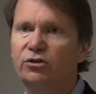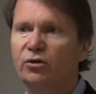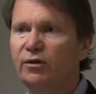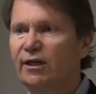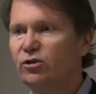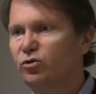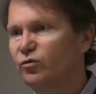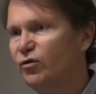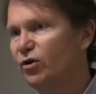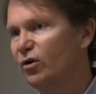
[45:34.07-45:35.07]
so it has
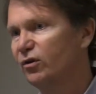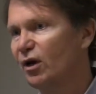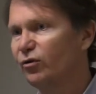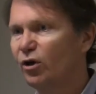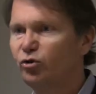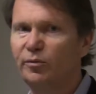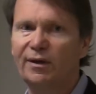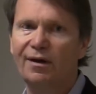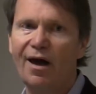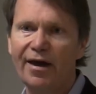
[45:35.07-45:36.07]
to figure out how not to
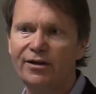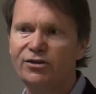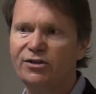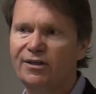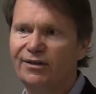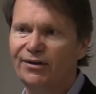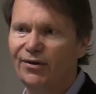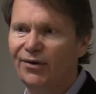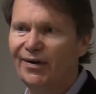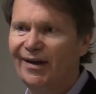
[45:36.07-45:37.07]
be lysed, you
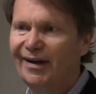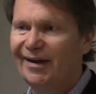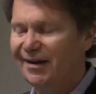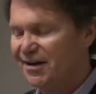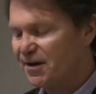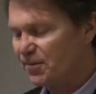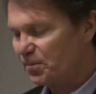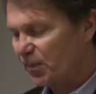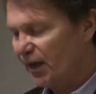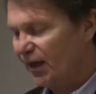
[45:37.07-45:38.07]
know,
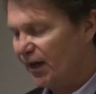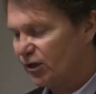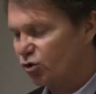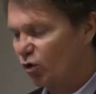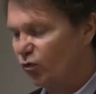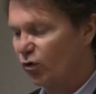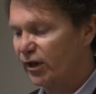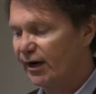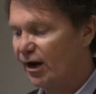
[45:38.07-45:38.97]
and so forth.